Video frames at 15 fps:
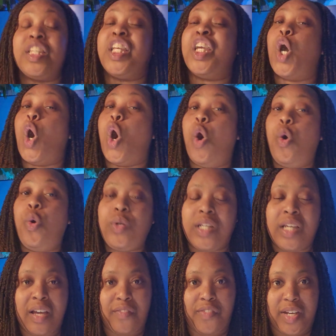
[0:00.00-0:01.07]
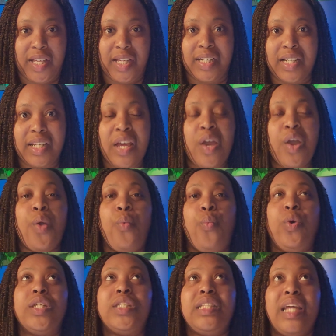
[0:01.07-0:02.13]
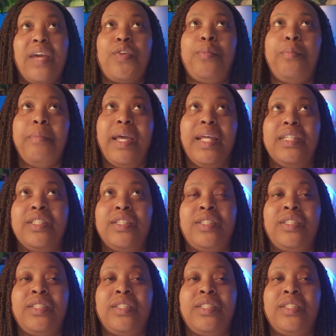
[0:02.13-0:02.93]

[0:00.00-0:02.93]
The old covenant was never meant